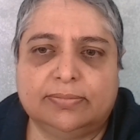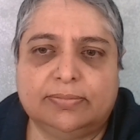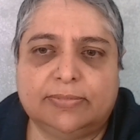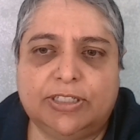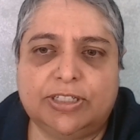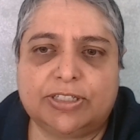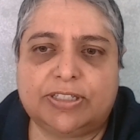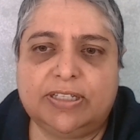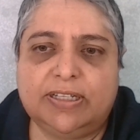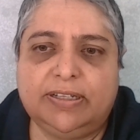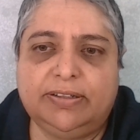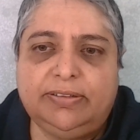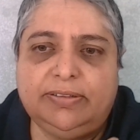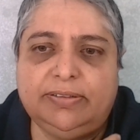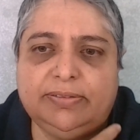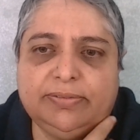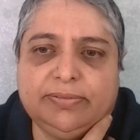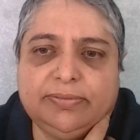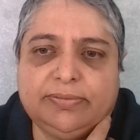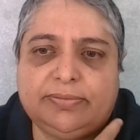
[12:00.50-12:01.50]
Do you see here?
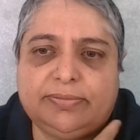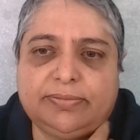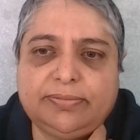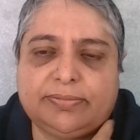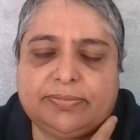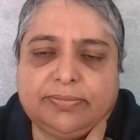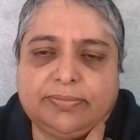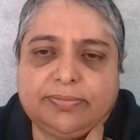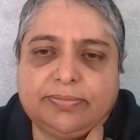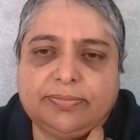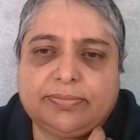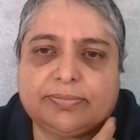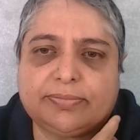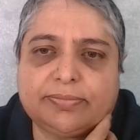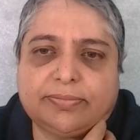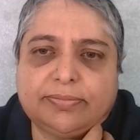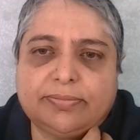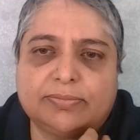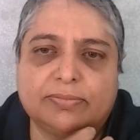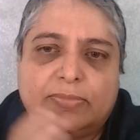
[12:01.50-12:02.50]

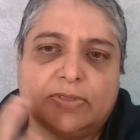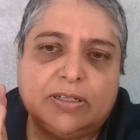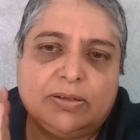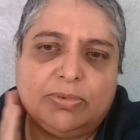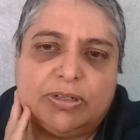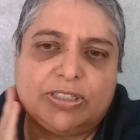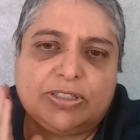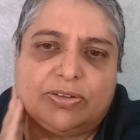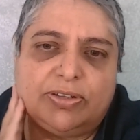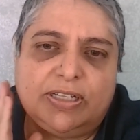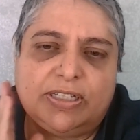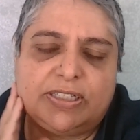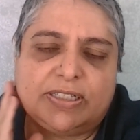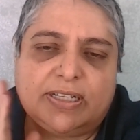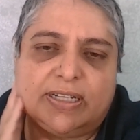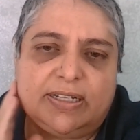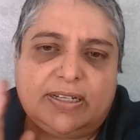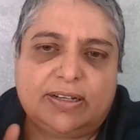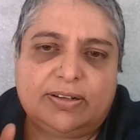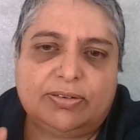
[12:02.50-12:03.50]
Well, it's on this
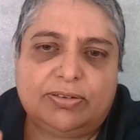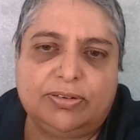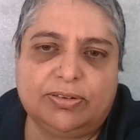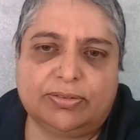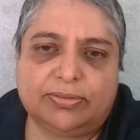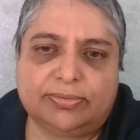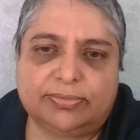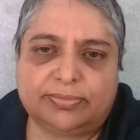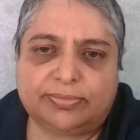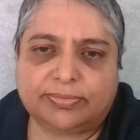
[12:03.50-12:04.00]
side. I don't know.